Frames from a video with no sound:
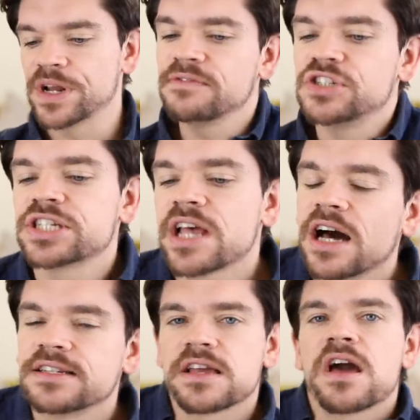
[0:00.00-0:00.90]
When I've just
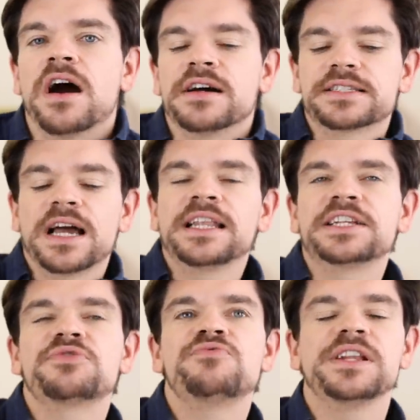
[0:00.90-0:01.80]
had a cut, I
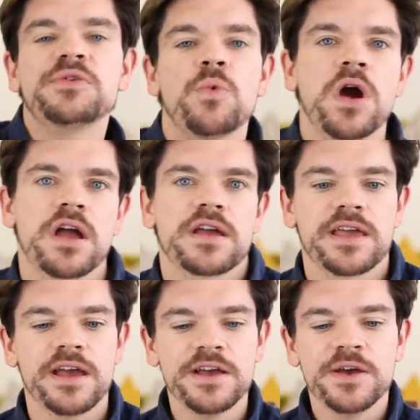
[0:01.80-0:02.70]
like to really
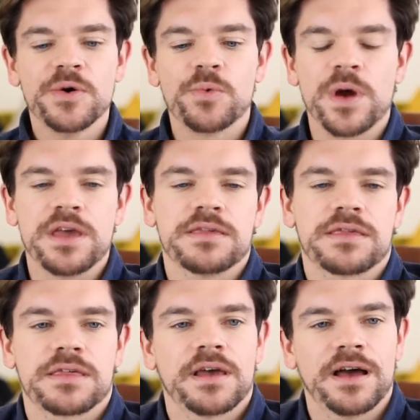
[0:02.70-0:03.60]
work with